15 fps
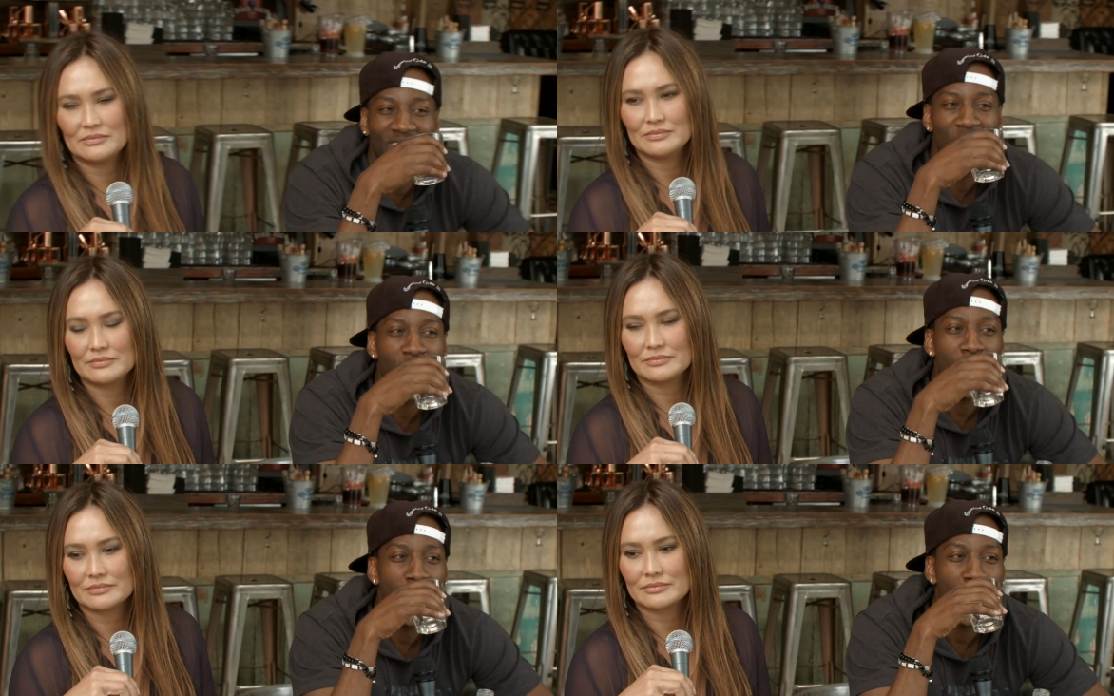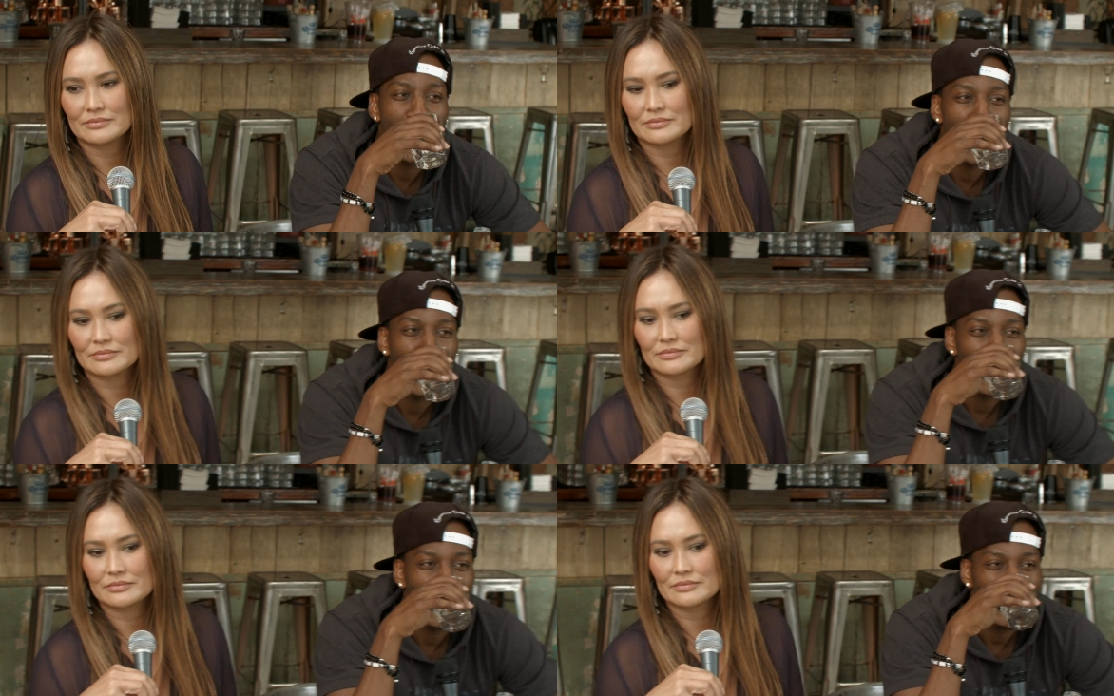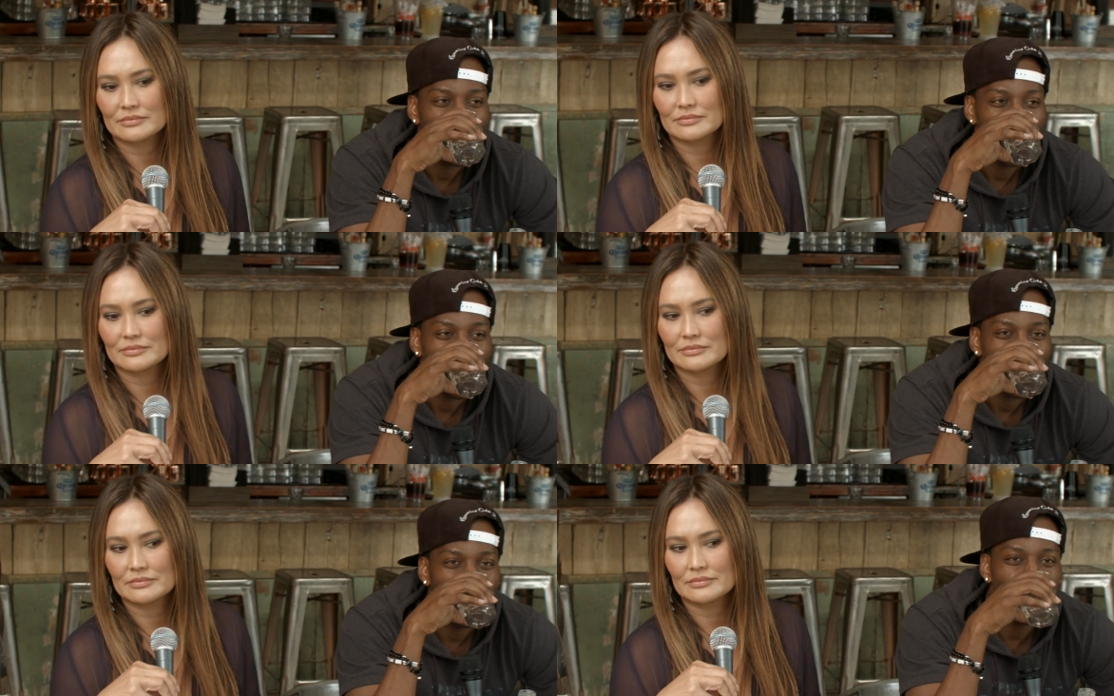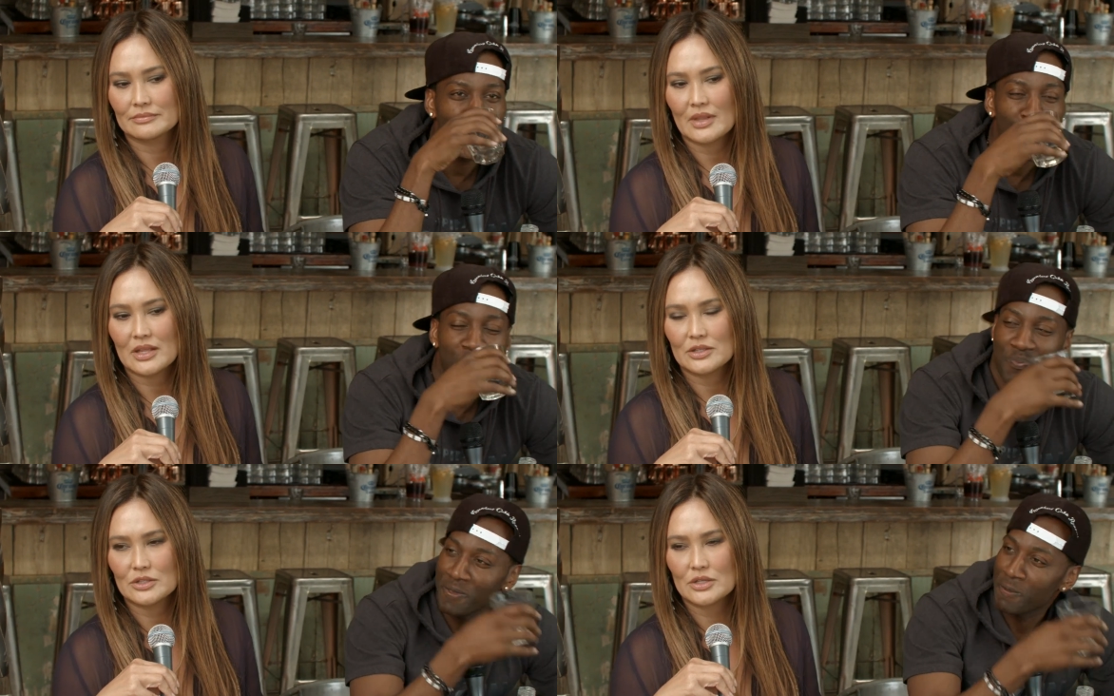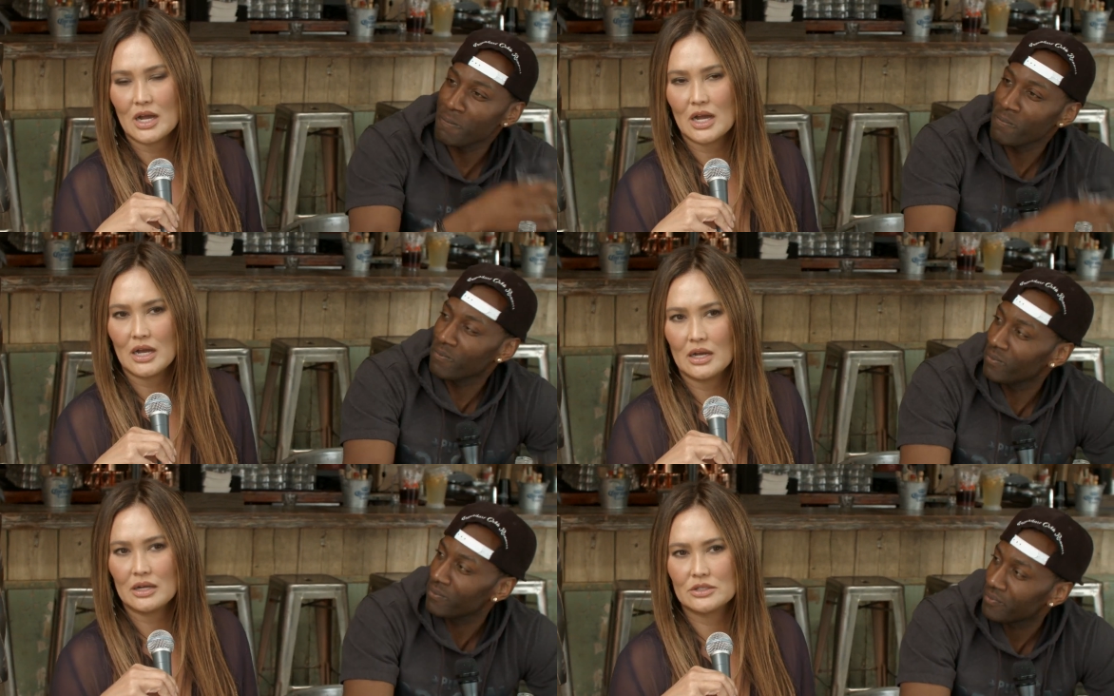Speaker 1: Wayne's Worlds did you do?
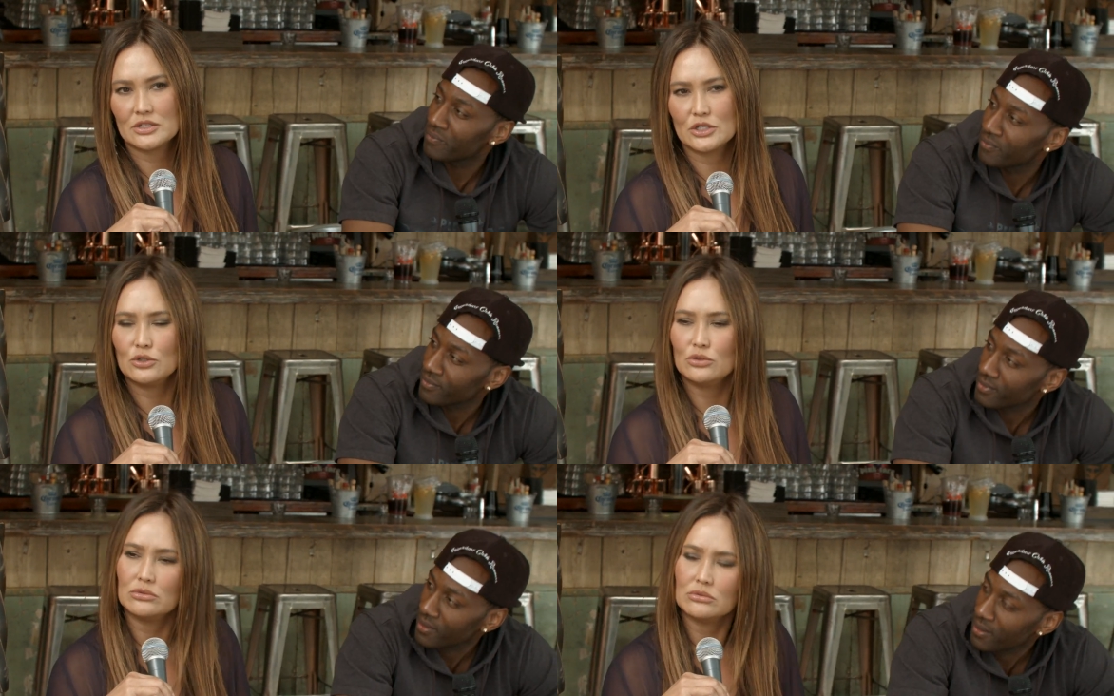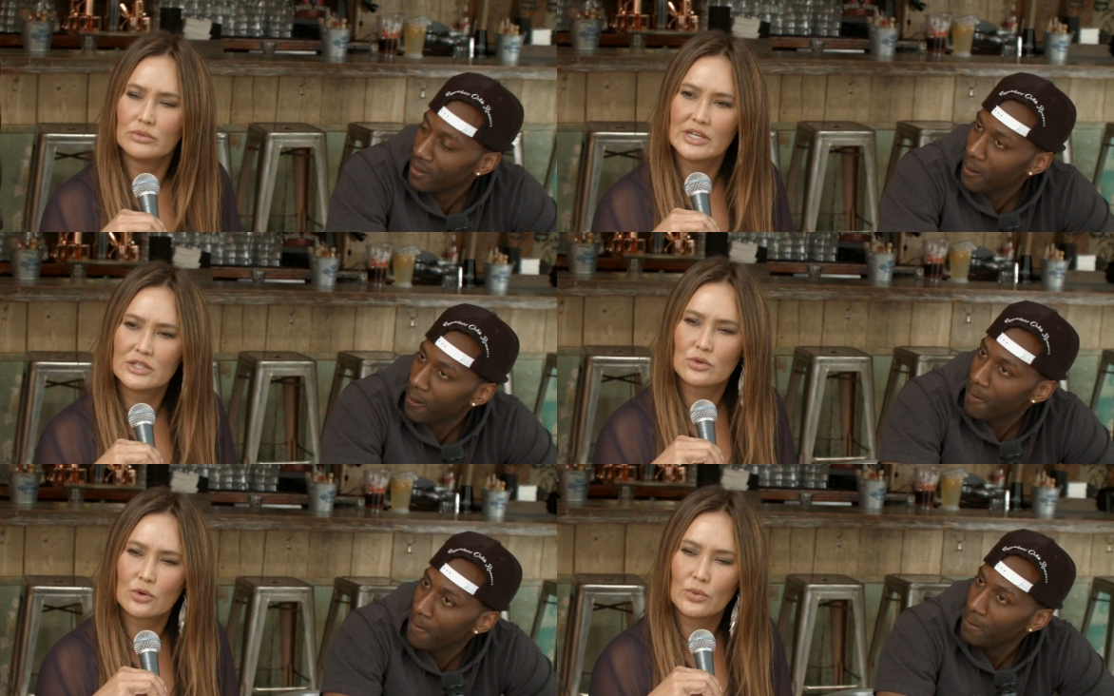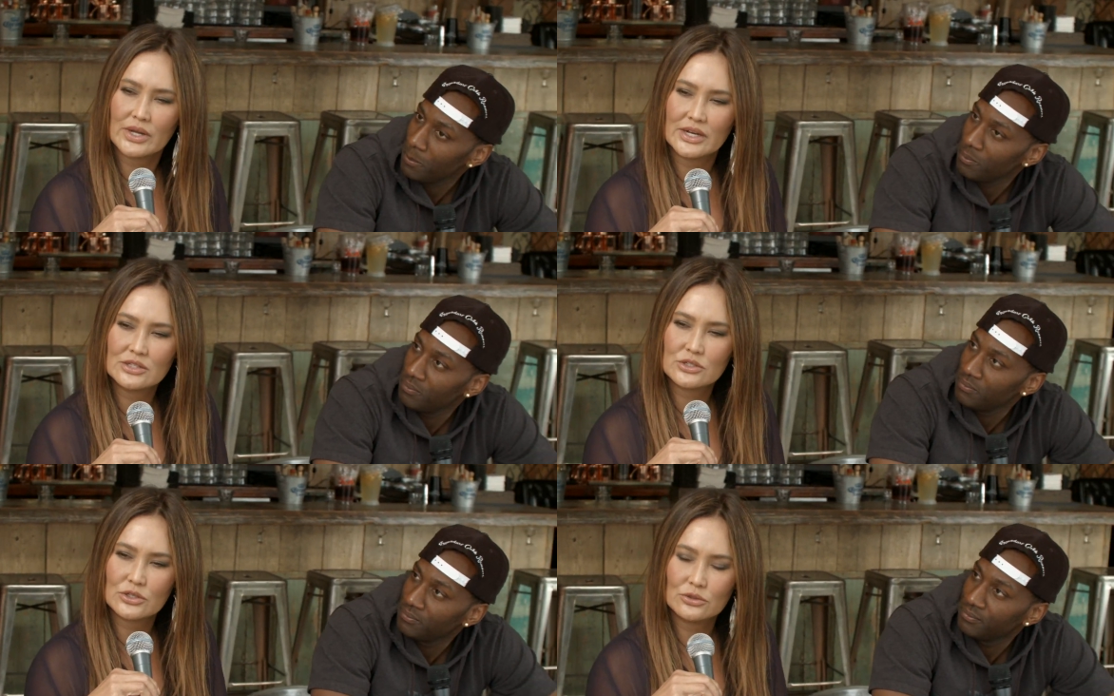
Speaker 2: 2, Wayne's World 1 and